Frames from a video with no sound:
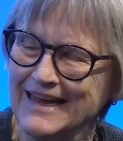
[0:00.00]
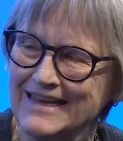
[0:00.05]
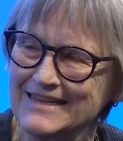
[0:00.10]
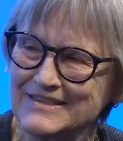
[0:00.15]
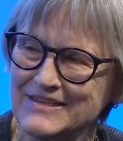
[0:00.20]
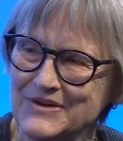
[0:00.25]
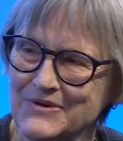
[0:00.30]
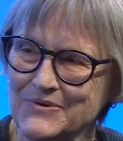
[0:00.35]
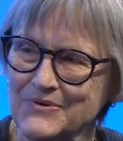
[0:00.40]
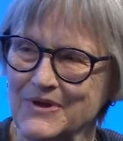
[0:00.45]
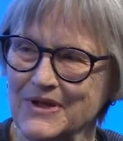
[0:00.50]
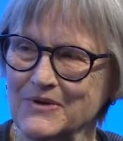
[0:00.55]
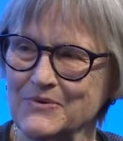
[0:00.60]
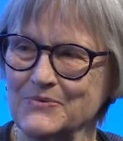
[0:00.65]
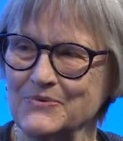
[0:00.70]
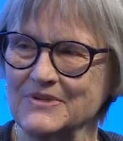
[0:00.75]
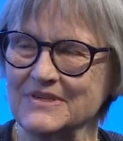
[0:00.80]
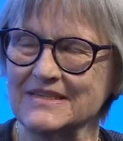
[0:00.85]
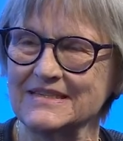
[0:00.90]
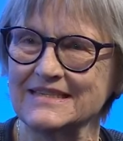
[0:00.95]
so it
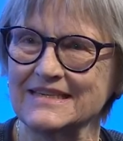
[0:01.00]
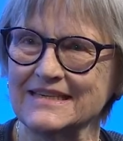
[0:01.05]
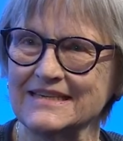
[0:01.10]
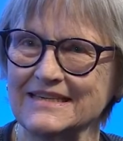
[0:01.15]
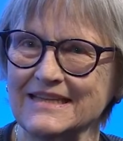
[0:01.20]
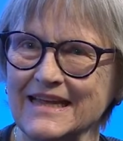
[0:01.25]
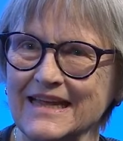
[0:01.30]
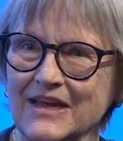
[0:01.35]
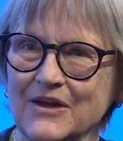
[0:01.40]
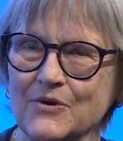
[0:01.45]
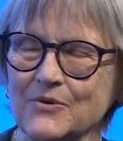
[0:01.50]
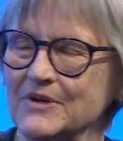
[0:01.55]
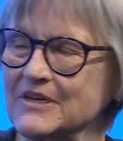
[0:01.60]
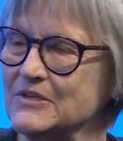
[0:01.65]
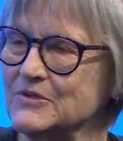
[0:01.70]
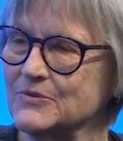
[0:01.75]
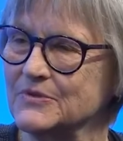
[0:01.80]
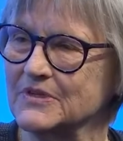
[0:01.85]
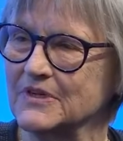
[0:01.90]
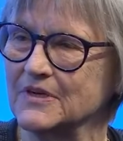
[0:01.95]
was like going
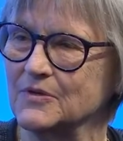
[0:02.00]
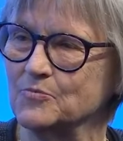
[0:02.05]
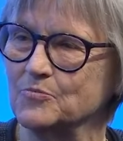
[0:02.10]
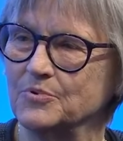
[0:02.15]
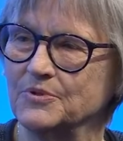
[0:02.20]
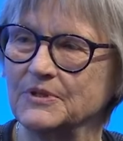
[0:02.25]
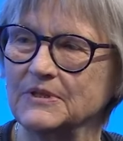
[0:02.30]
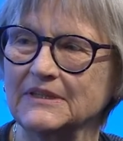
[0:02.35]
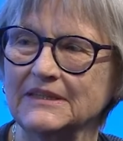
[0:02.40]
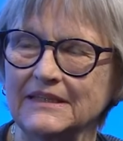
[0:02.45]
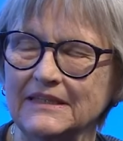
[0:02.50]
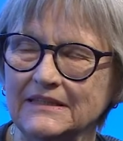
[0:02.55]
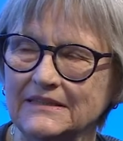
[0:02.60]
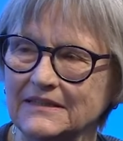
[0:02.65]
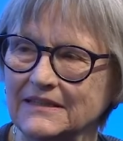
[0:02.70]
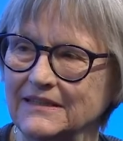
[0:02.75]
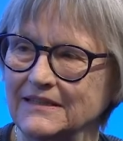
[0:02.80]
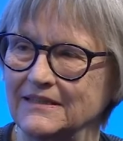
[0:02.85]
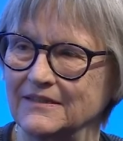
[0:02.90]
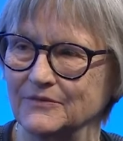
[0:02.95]
to a
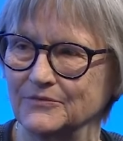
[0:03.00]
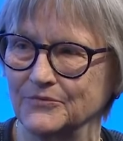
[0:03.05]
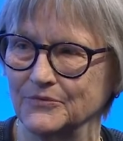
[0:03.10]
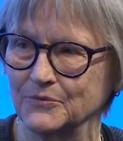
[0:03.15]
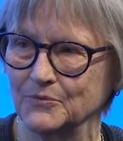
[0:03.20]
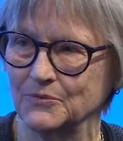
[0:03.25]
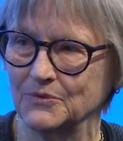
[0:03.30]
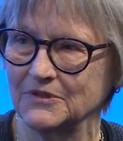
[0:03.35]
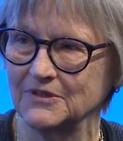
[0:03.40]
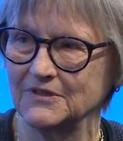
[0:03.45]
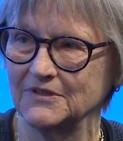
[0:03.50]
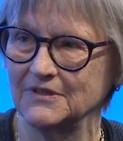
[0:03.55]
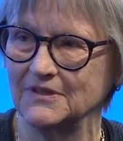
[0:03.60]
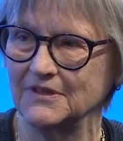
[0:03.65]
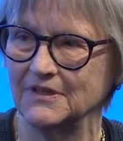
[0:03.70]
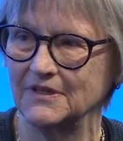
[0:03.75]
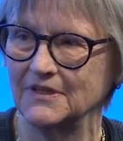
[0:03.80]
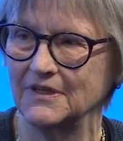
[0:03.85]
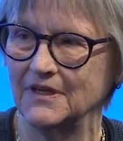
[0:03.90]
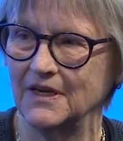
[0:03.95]
completely different world
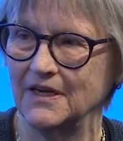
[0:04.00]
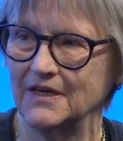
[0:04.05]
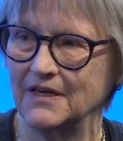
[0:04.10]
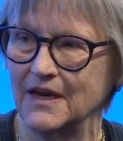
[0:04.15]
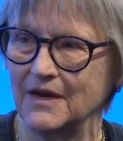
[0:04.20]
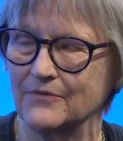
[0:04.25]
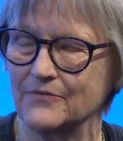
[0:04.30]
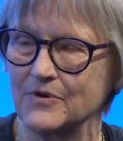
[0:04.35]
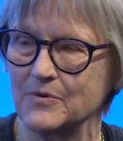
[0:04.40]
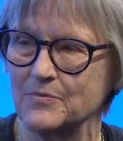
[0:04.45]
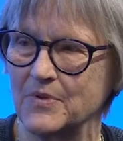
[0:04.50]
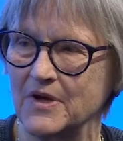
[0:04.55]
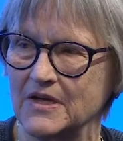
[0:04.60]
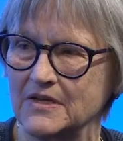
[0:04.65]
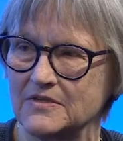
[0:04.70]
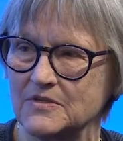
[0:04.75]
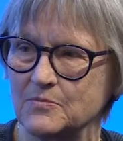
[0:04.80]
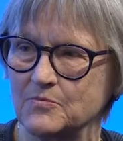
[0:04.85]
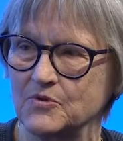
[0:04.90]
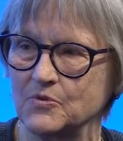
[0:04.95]
in, in every
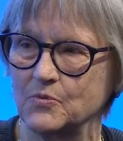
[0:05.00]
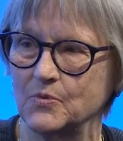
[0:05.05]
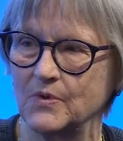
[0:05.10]
possible